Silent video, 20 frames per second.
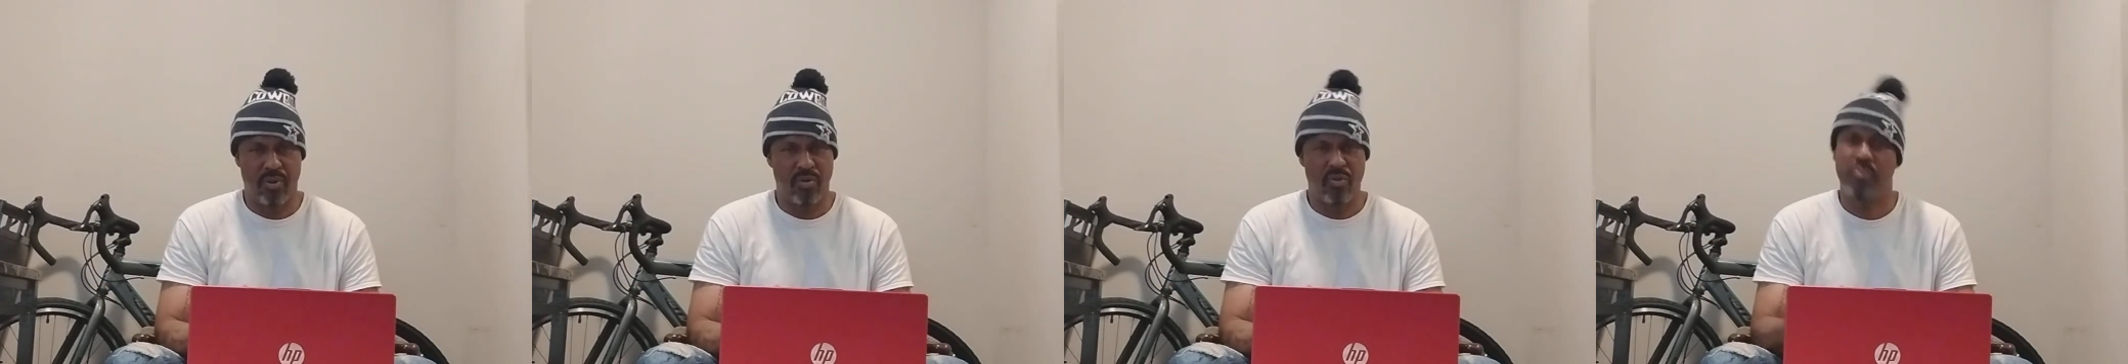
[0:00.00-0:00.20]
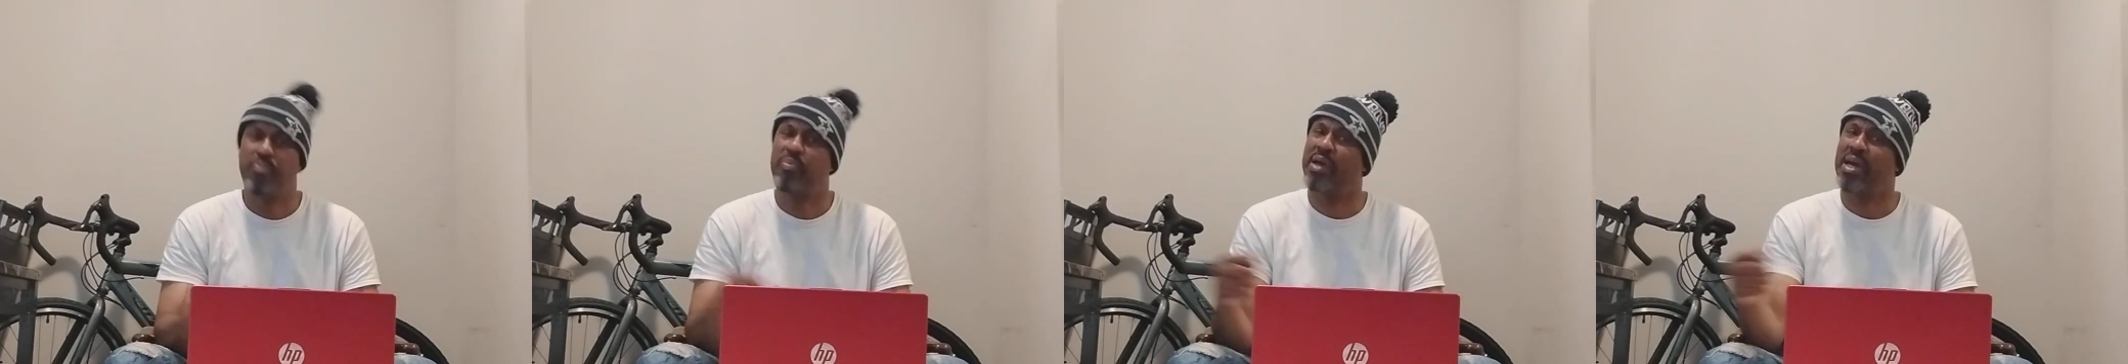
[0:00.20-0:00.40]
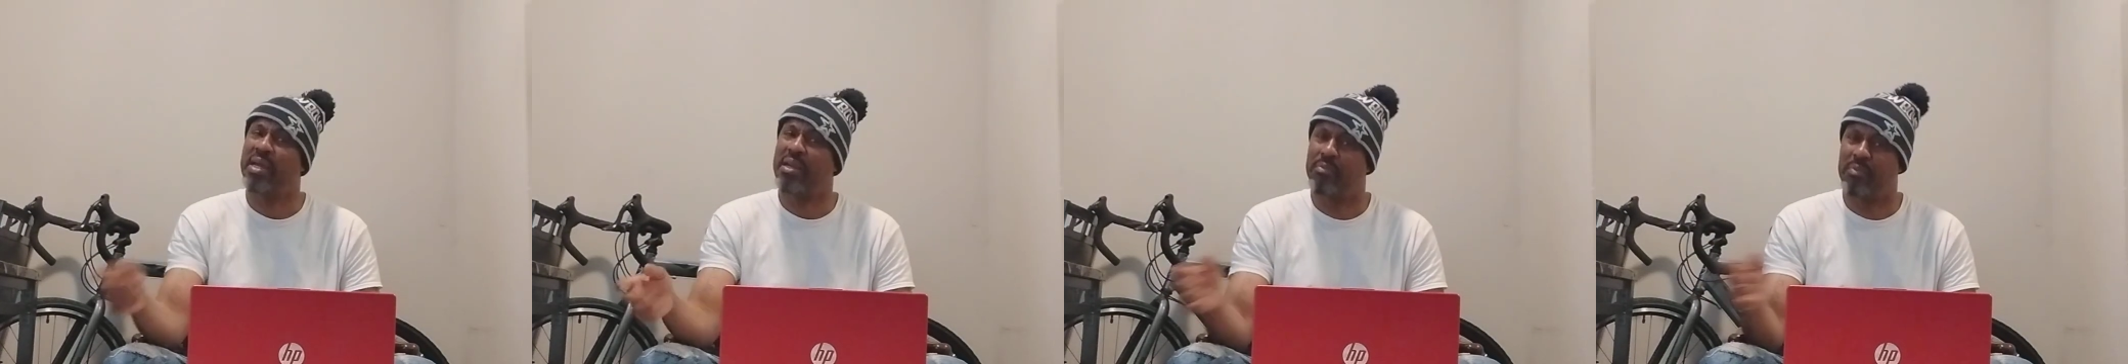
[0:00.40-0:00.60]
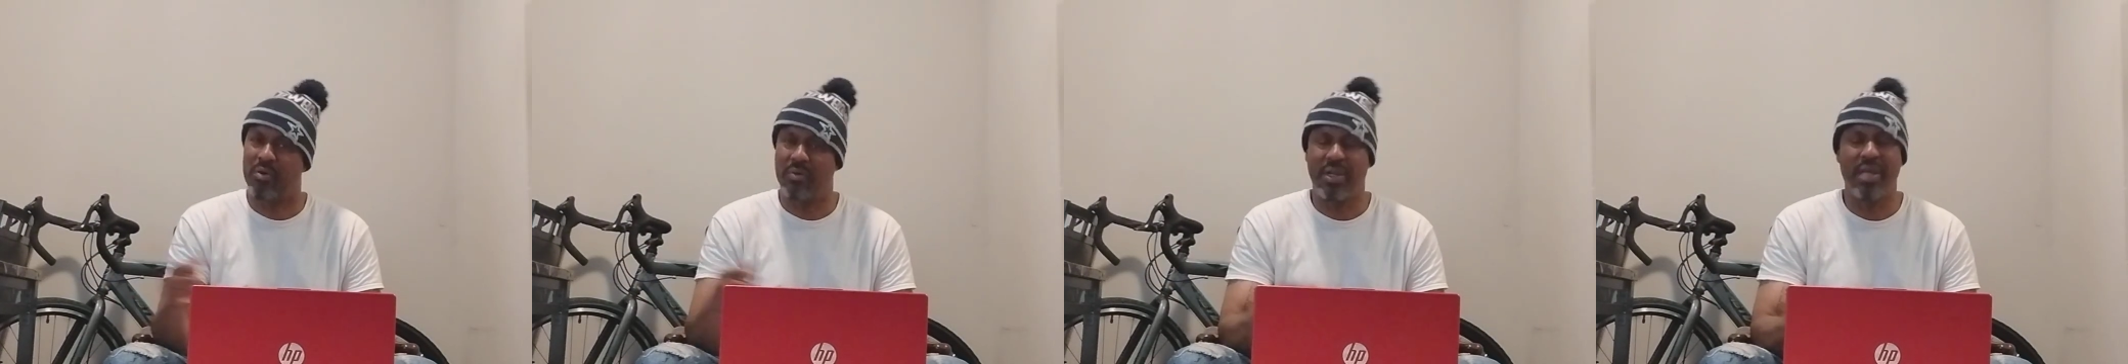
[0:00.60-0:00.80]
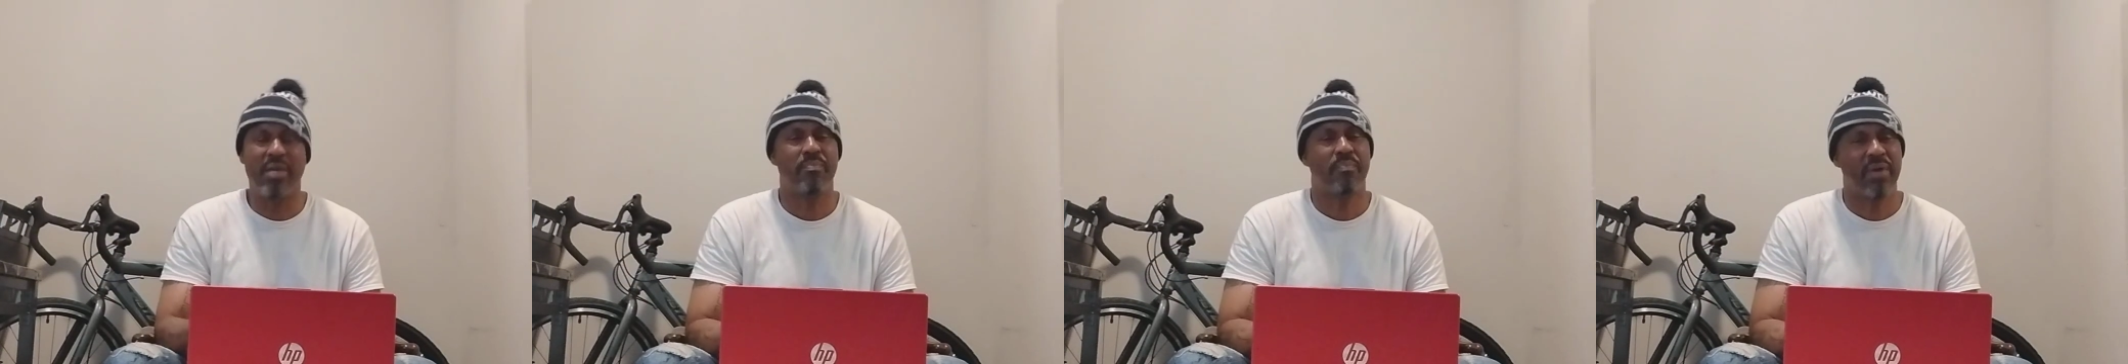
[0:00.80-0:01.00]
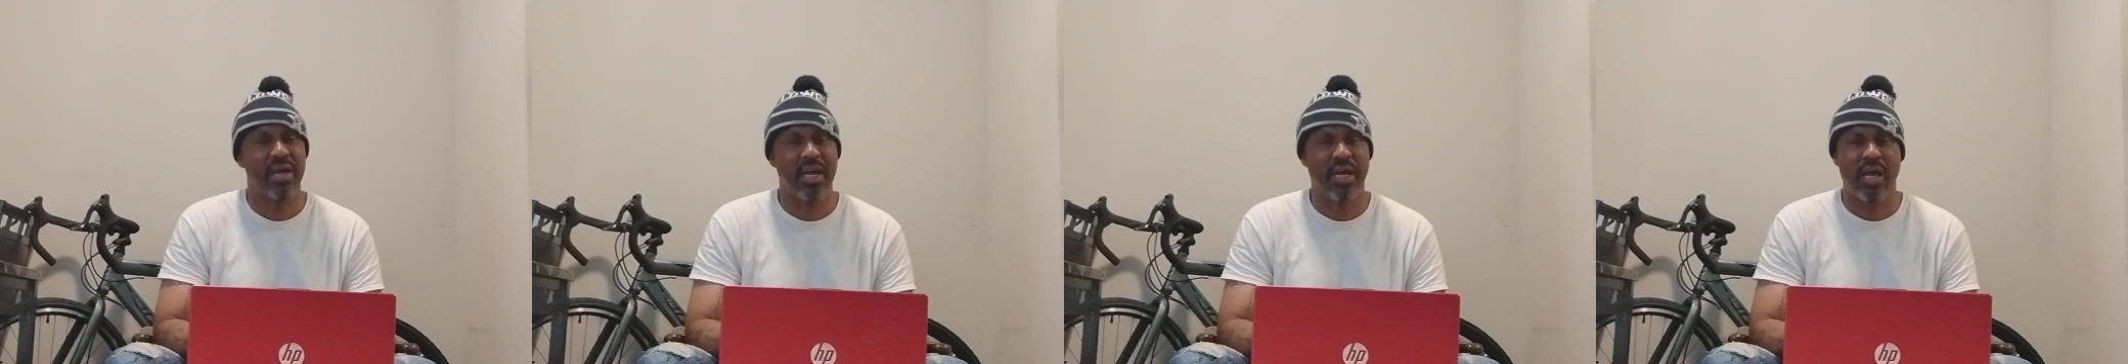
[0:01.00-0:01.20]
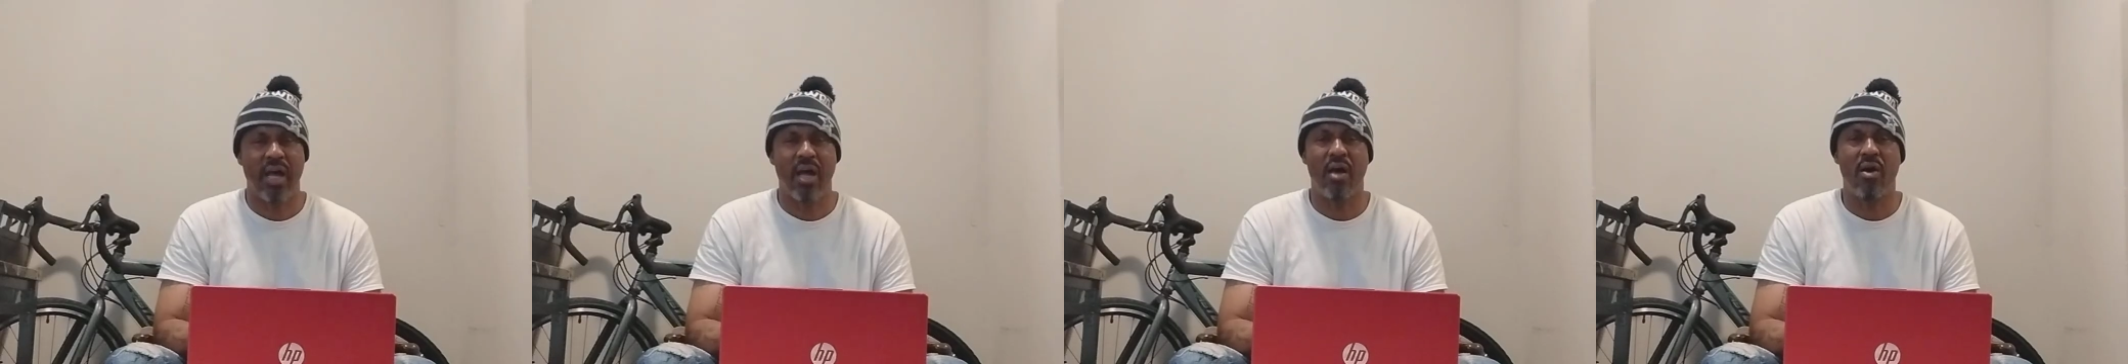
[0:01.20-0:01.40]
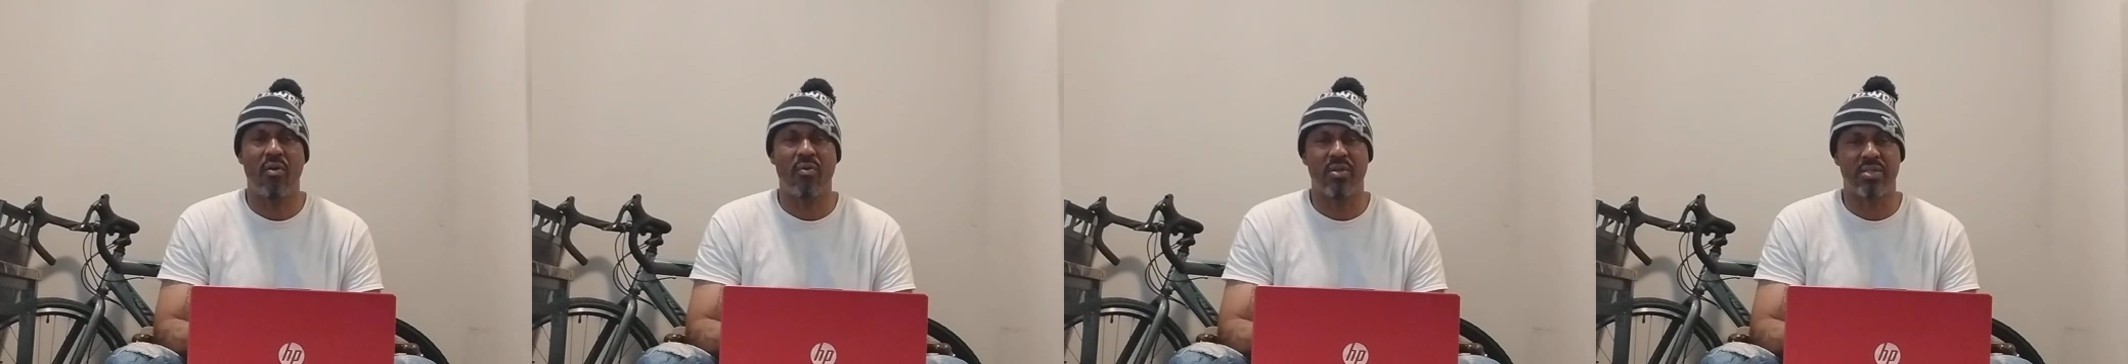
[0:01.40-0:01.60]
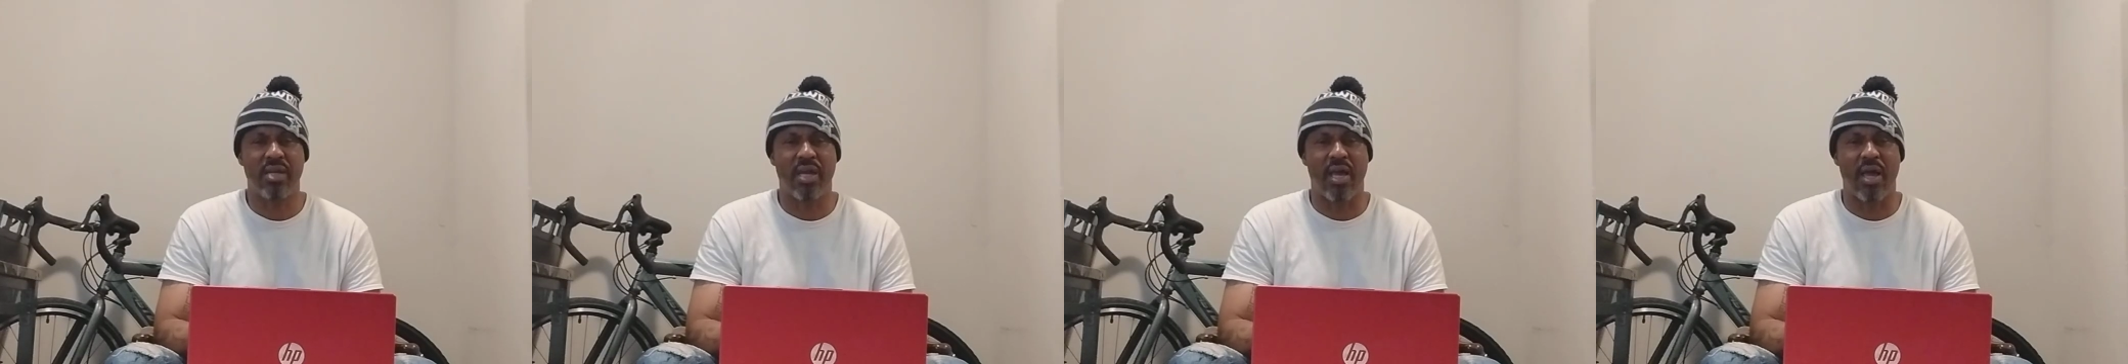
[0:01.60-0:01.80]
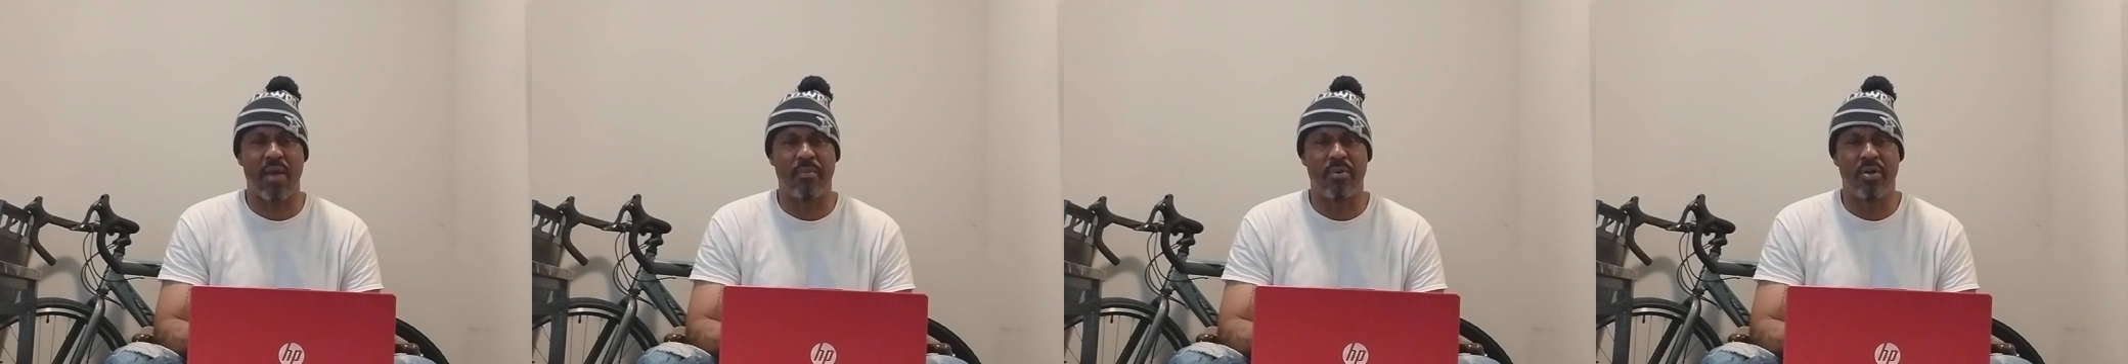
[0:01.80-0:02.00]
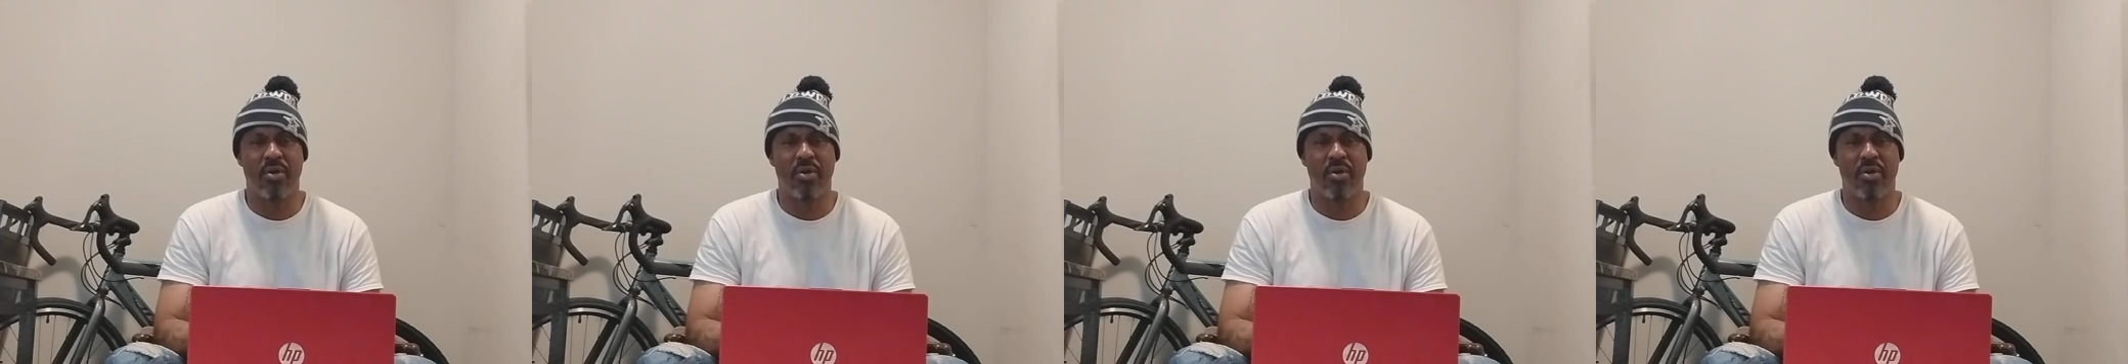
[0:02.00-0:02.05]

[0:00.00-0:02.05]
You pat them on their back all the time.